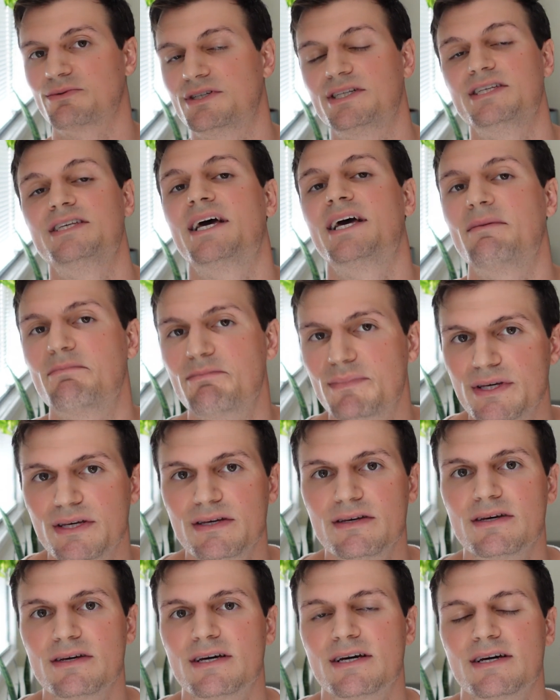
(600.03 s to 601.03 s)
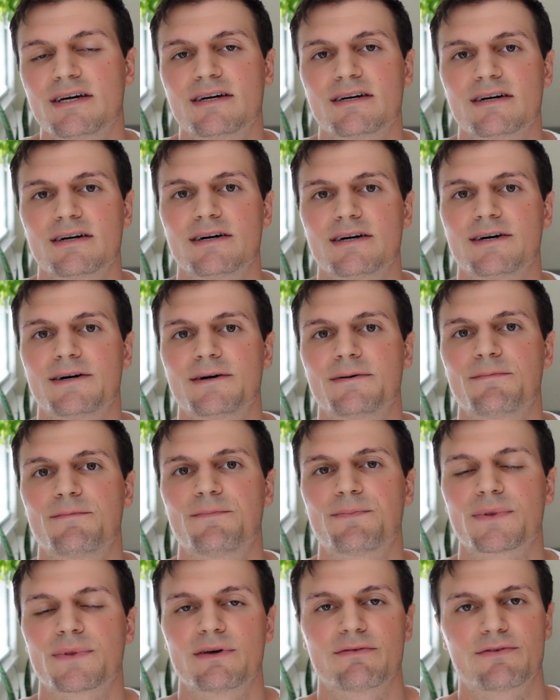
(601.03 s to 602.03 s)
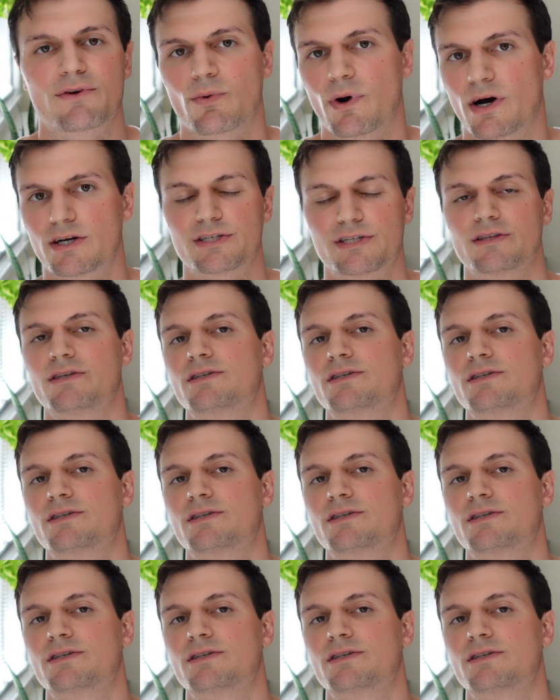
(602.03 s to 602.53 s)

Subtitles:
DM me if you're watching